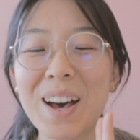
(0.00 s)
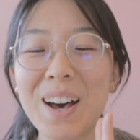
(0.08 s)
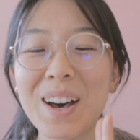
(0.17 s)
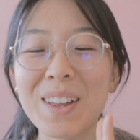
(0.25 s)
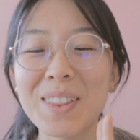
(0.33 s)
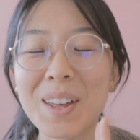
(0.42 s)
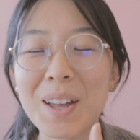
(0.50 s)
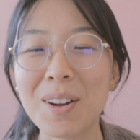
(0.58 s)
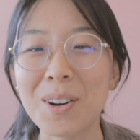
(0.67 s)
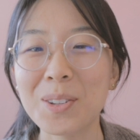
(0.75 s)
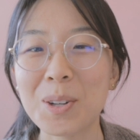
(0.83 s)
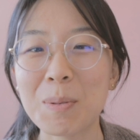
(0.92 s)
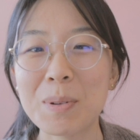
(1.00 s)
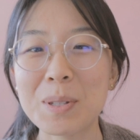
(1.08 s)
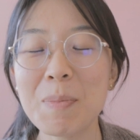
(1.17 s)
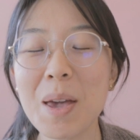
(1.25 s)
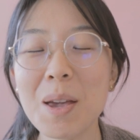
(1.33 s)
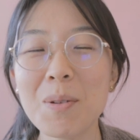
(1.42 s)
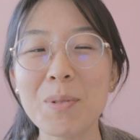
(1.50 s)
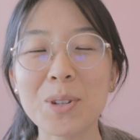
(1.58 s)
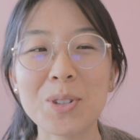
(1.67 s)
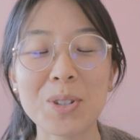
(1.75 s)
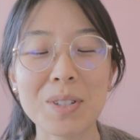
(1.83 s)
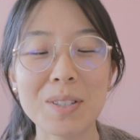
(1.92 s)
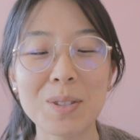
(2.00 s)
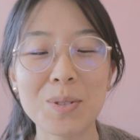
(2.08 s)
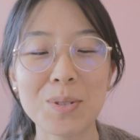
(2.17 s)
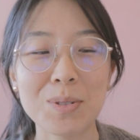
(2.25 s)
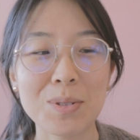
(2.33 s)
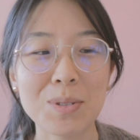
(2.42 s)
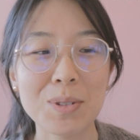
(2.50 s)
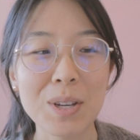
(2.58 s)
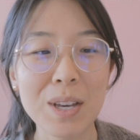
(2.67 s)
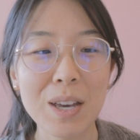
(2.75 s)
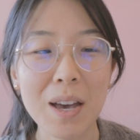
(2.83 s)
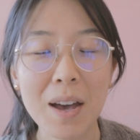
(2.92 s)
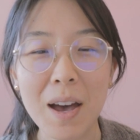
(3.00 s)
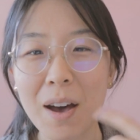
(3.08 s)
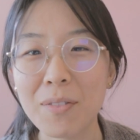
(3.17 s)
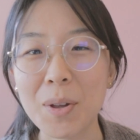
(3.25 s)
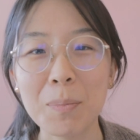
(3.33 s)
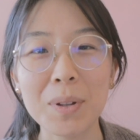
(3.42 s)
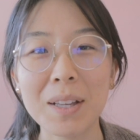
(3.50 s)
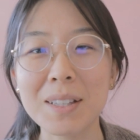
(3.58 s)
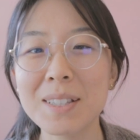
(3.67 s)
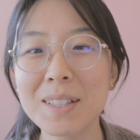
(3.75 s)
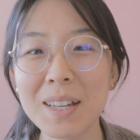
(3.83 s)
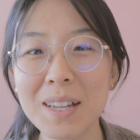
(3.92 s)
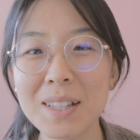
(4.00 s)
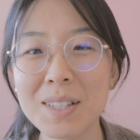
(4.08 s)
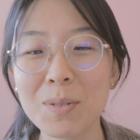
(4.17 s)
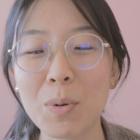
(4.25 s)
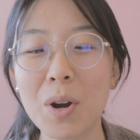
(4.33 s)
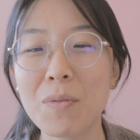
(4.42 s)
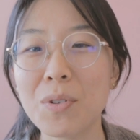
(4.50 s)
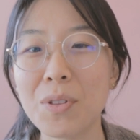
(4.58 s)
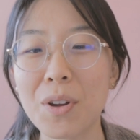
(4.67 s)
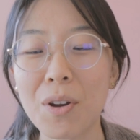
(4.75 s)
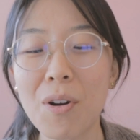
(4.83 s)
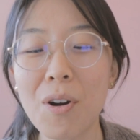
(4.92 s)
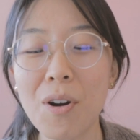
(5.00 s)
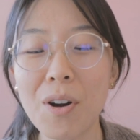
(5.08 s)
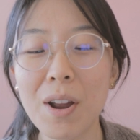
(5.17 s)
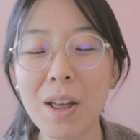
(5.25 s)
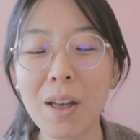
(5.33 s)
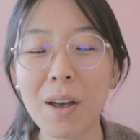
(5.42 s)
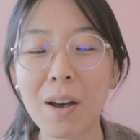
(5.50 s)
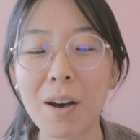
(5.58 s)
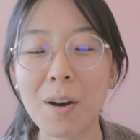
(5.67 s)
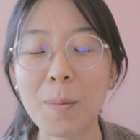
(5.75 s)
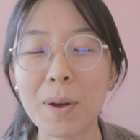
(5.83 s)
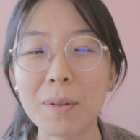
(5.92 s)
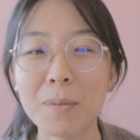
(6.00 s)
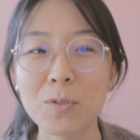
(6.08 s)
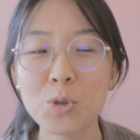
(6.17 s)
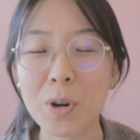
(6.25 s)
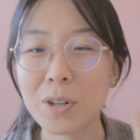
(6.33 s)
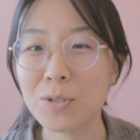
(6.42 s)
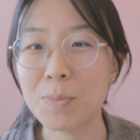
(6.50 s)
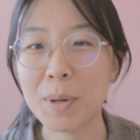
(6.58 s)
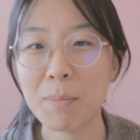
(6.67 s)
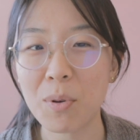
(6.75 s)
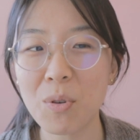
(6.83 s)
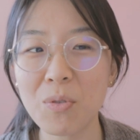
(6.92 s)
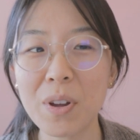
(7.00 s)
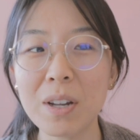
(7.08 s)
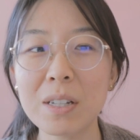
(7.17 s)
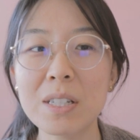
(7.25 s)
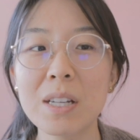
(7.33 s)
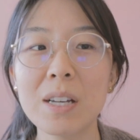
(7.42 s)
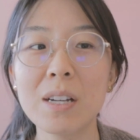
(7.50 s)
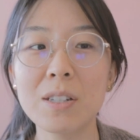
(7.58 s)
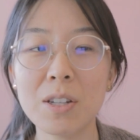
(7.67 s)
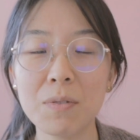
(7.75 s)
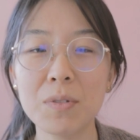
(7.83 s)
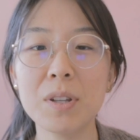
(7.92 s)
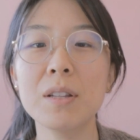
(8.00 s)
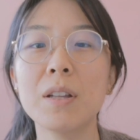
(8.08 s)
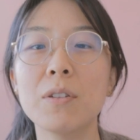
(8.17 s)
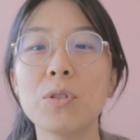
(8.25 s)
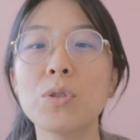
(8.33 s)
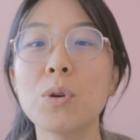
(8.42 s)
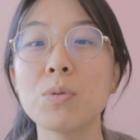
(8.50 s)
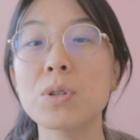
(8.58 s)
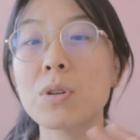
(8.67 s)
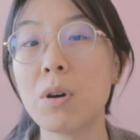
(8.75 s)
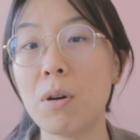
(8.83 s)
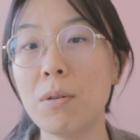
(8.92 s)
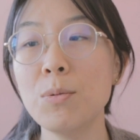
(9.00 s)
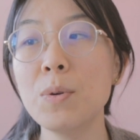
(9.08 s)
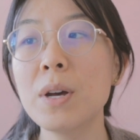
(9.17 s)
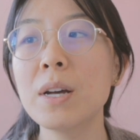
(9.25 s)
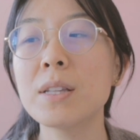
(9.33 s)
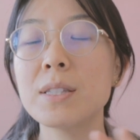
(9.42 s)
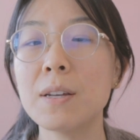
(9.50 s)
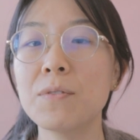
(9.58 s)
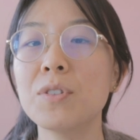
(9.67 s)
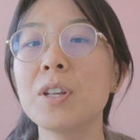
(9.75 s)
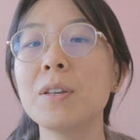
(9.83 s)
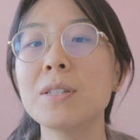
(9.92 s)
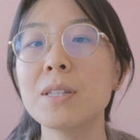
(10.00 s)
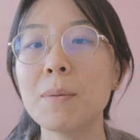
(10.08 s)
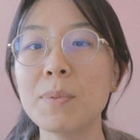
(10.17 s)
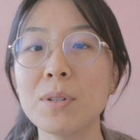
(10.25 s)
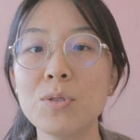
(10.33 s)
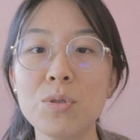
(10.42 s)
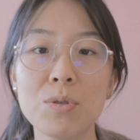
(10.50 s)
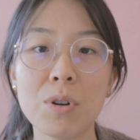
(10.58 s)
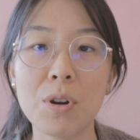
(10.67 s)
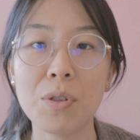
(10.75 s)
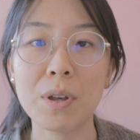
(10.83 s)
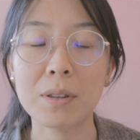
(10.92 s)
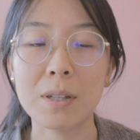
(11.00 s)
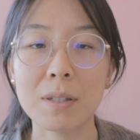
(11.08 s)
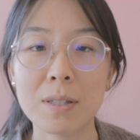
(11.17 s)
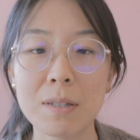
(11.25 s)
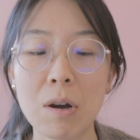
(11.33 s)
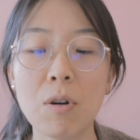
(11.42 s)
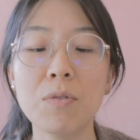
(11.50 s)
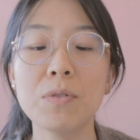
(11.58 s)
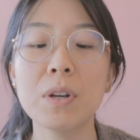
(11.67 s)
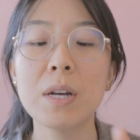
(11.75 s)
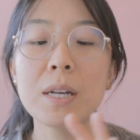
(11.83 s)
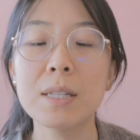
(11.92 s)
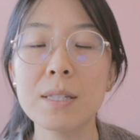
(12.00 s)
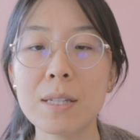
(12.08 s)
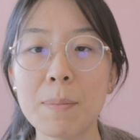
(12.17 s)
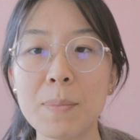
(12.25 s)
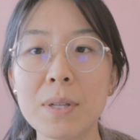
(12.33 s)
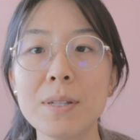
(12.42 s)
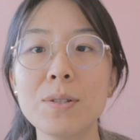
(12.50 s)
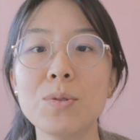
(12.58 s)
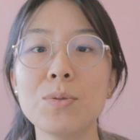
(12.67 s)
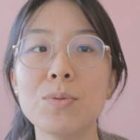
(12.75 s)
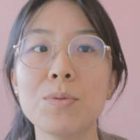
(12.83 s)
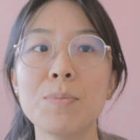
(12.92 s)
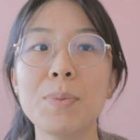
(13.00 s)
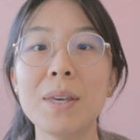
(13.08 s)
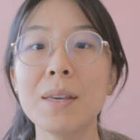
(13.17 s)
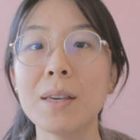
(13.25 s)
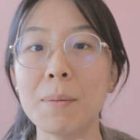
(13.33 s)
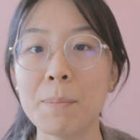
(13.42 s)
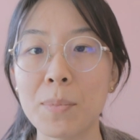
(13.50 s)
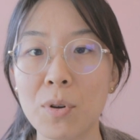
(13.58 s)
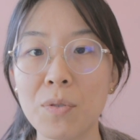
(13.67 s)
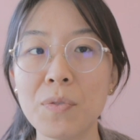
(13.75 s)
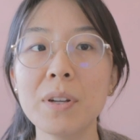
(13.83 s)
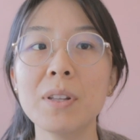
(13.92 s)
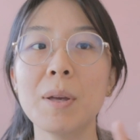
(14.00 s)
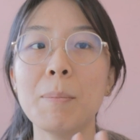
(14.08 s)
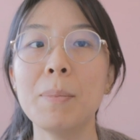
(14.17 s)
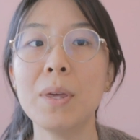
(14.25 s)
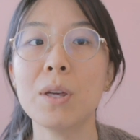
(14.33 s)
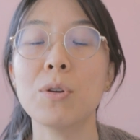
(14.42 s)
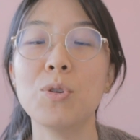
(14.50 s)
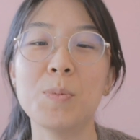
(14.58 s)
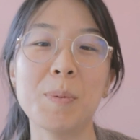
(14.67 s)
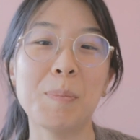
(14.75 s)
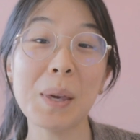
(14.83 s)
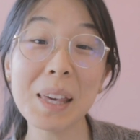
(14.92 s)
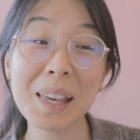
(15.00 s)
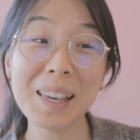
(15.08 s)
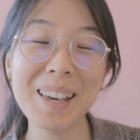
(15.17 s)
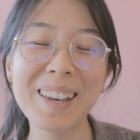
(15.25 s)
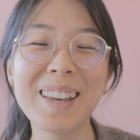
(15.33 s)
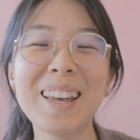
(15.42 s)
uh, that our therapists make which is to have that blank slate wherever they are um, and trying to be perfect definitely let those go definitely step into your authentic self step into being imperfect and being a human being